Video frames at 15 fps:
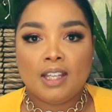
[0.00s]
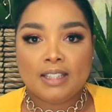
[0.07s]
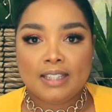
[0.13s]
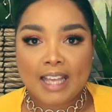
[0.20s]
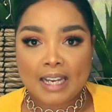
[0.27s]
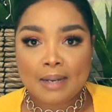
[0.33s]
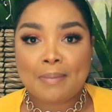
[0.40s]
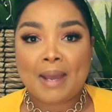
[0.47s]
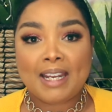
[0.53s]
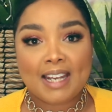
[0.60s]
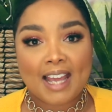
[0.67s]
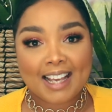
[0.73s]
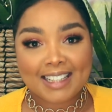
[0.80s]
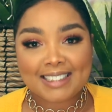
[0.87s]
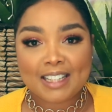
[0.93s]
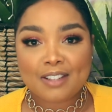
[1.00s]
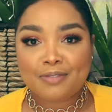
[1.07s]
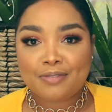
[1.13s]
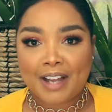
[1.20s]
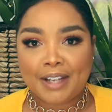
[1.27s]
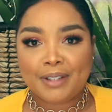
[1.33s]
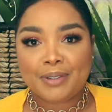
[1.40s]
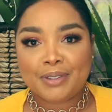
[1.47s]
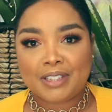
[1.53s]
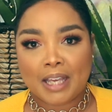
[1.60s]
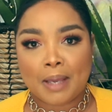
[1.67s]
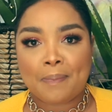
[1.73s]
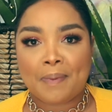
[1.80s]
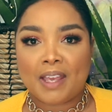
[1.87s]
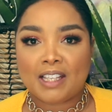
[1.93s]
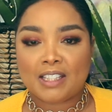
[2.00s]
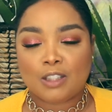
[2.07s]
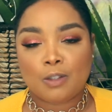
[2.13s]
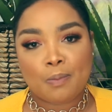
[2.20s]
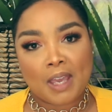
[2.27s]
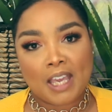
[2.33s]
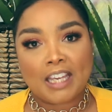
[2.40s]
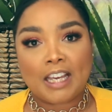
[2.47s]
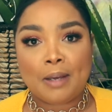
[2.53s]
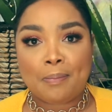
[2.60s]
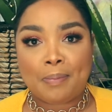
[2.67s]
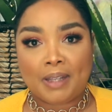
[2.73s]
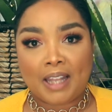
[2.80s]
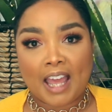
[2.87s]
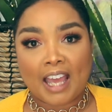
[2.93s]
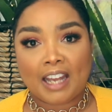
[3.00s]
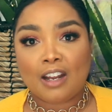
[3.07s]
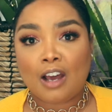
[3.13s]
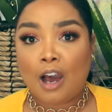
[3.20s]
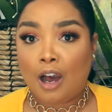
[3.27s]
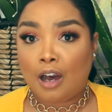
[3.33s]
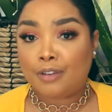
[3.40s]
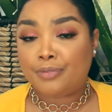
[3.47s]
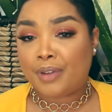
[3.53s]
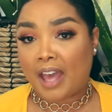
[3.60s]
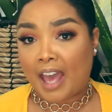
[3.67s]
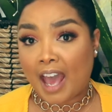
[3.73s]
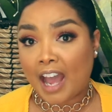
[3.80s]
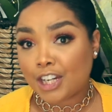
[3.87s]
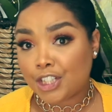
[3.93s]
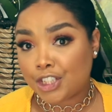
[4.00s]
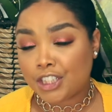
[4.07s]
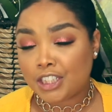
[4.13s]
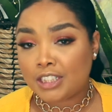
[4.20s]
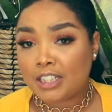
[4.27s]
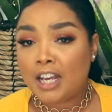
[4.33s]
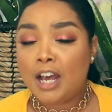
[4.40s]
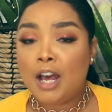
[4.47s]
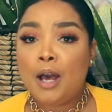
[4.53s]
Then my next and final tip is to make a plan of action.